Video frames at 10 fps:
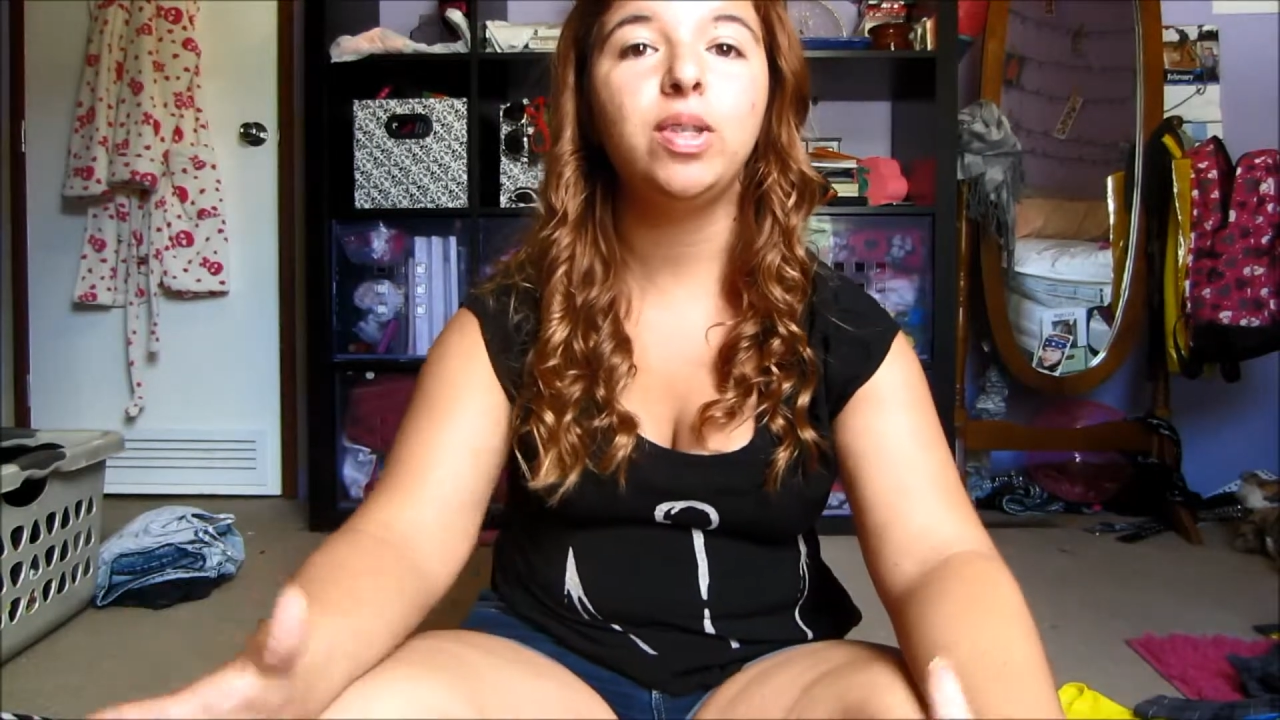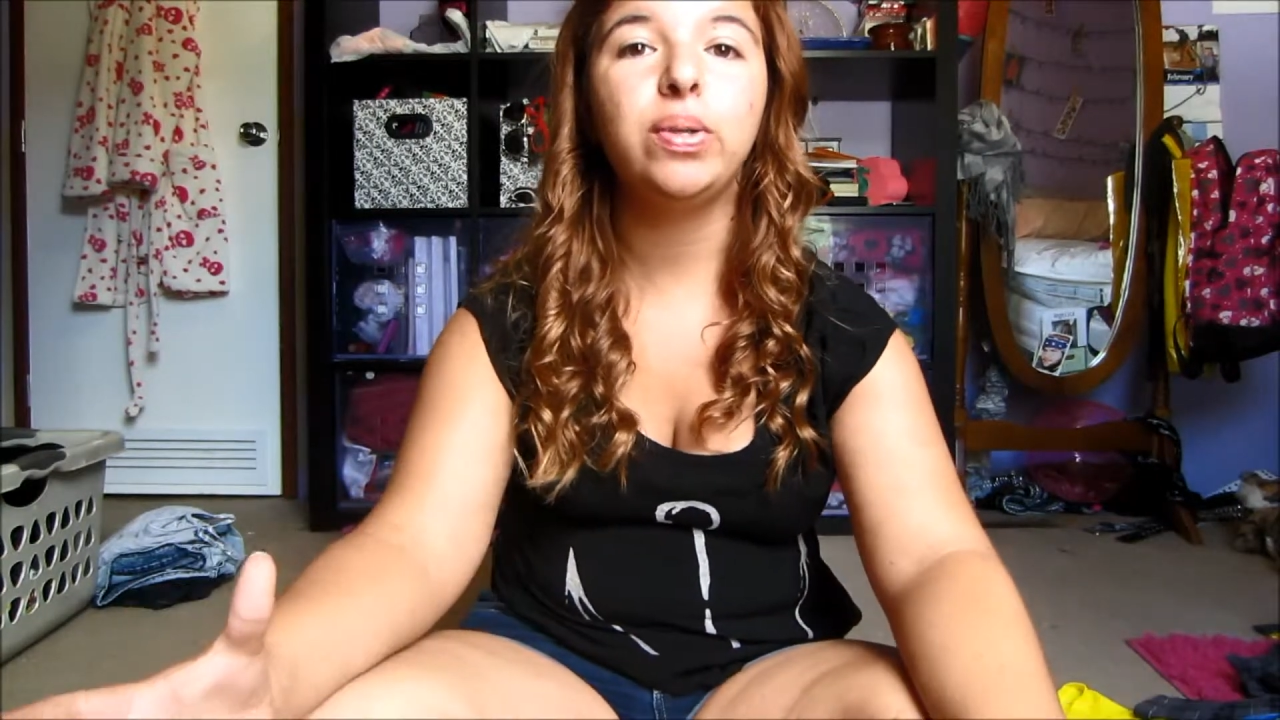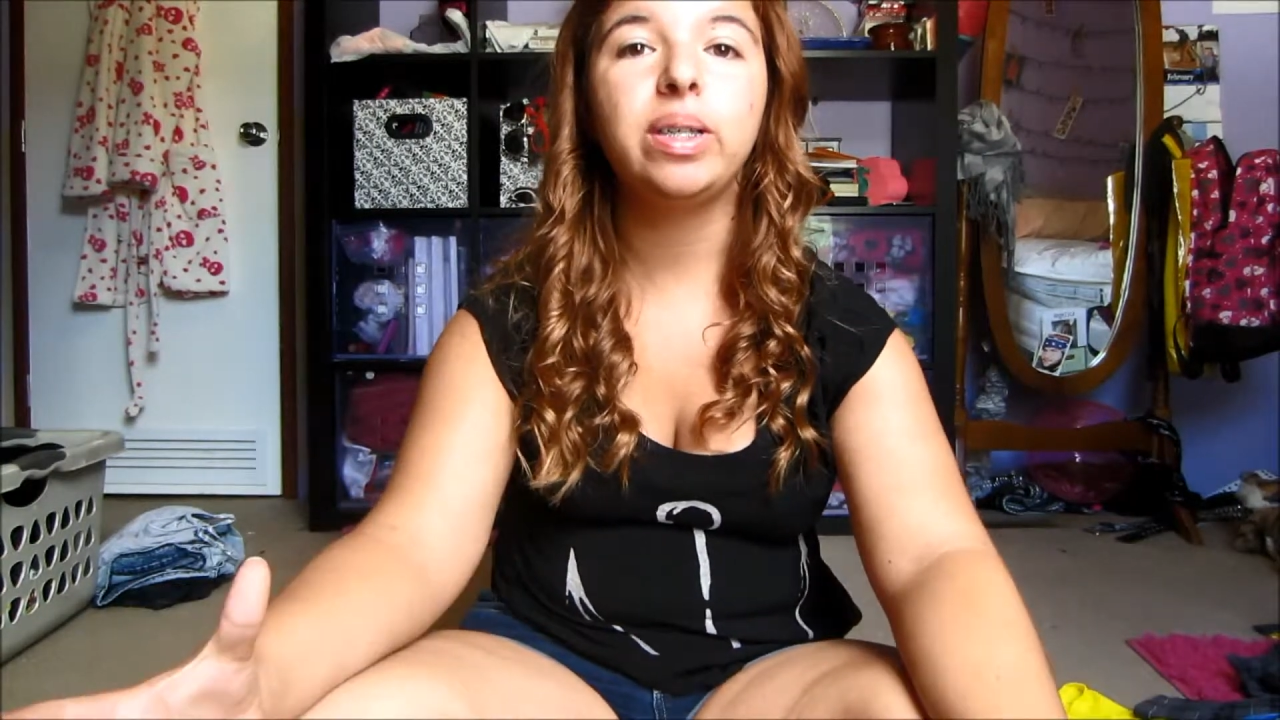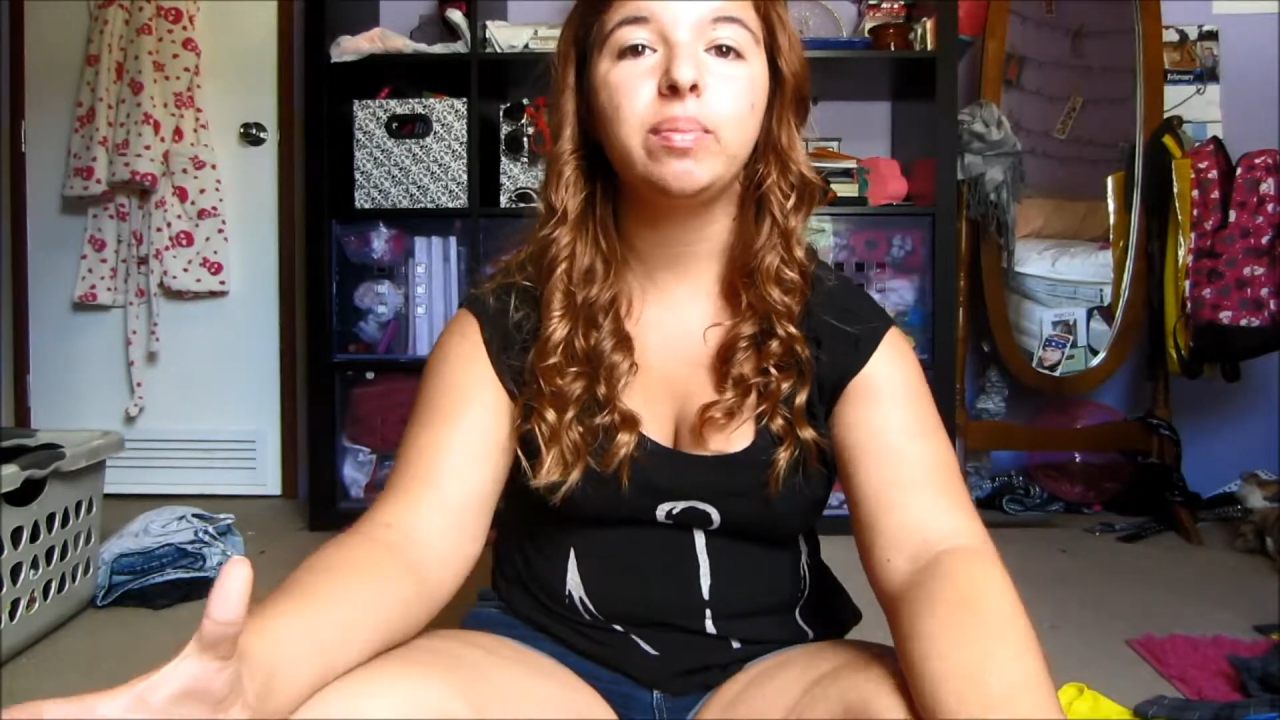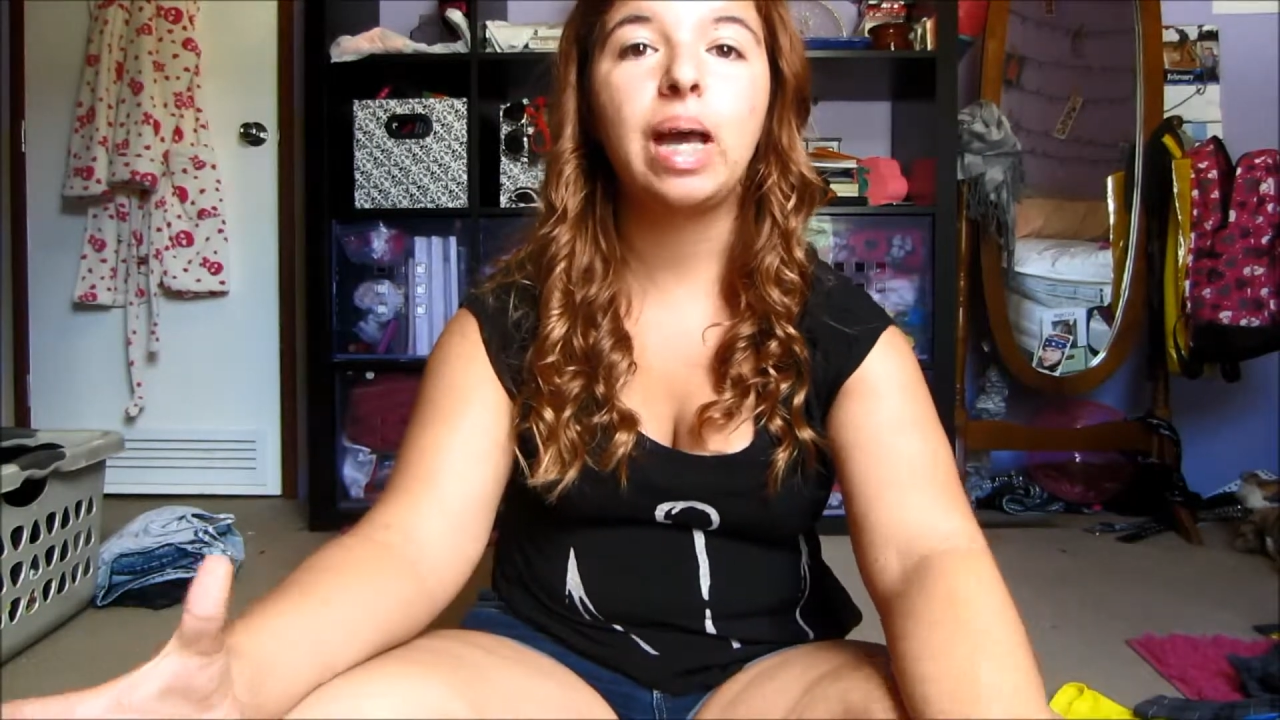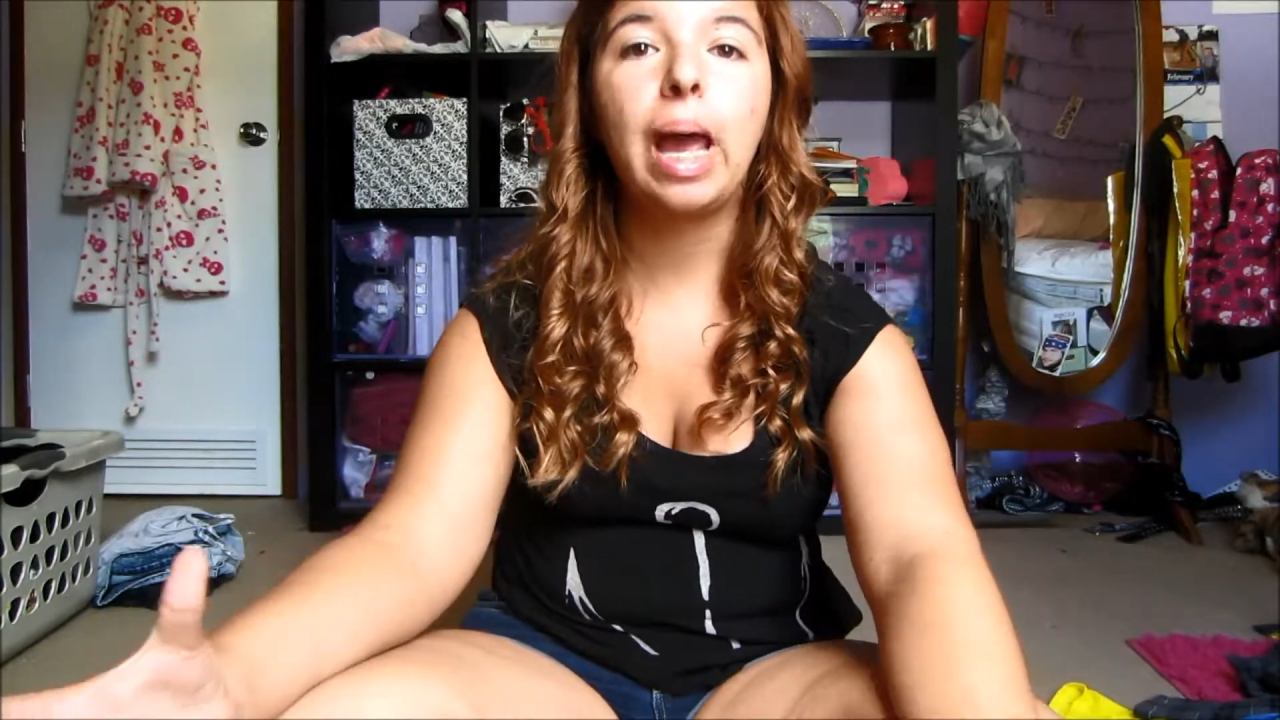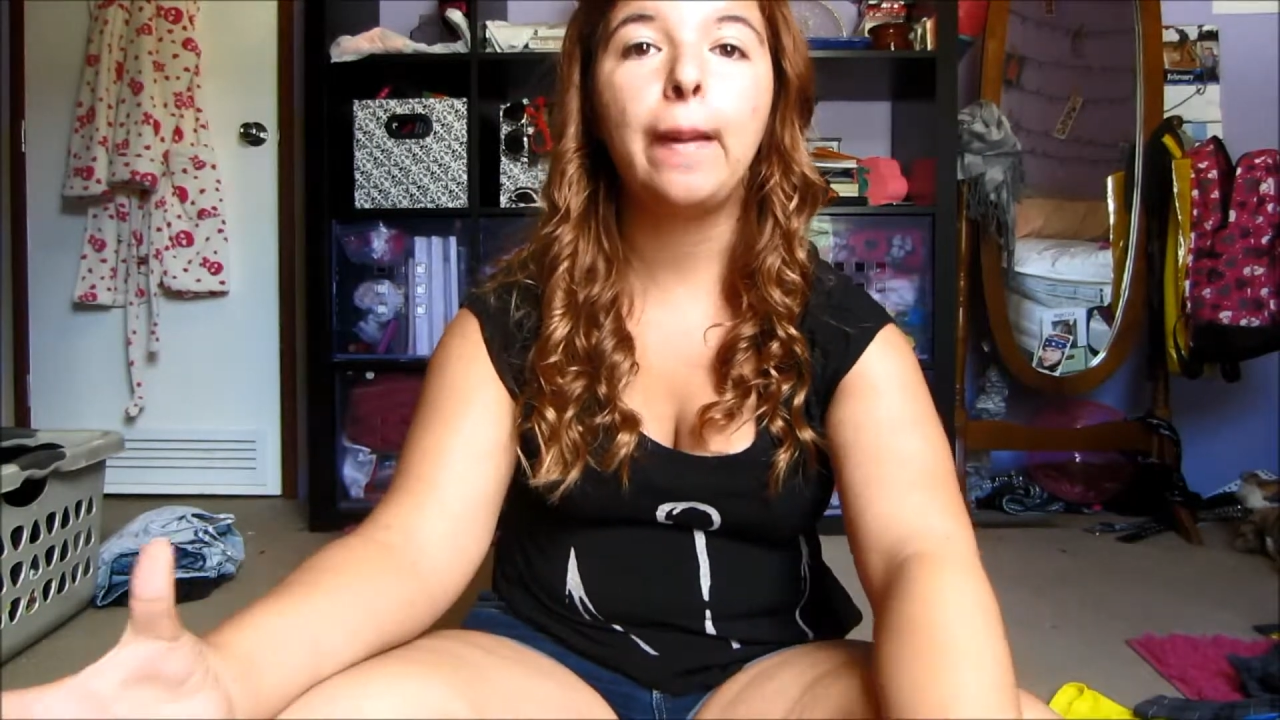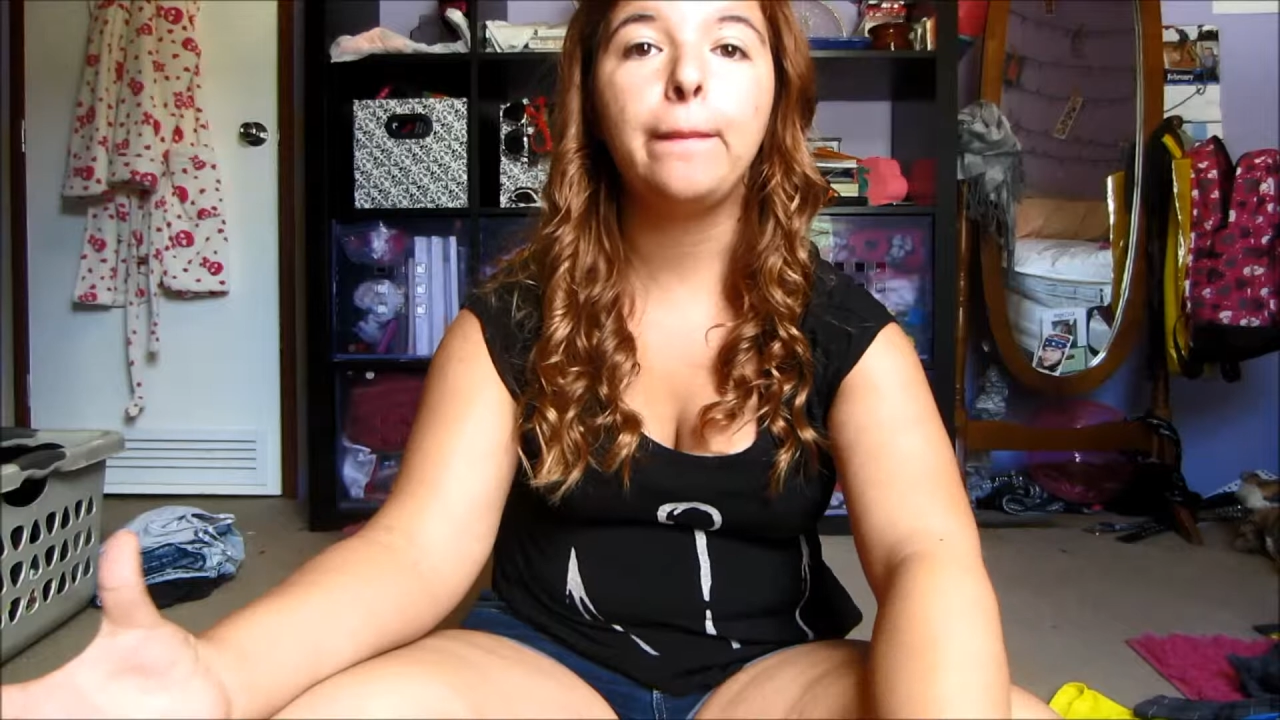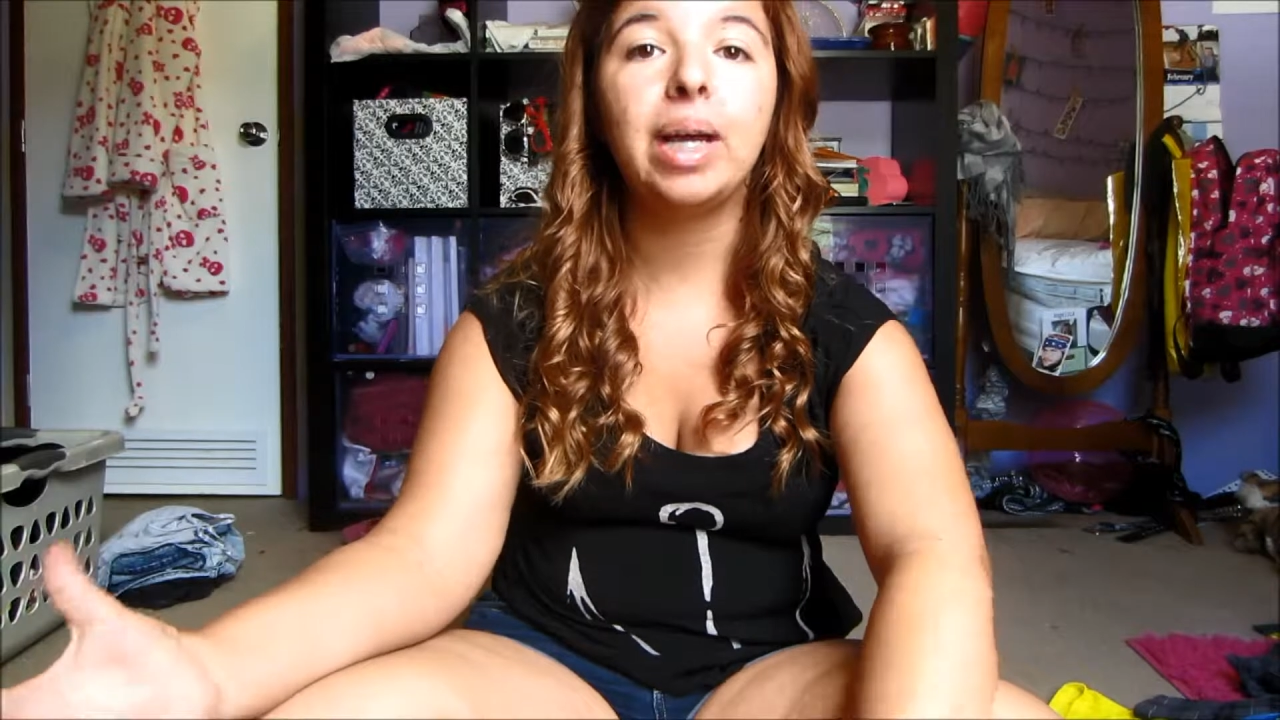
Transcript: doing my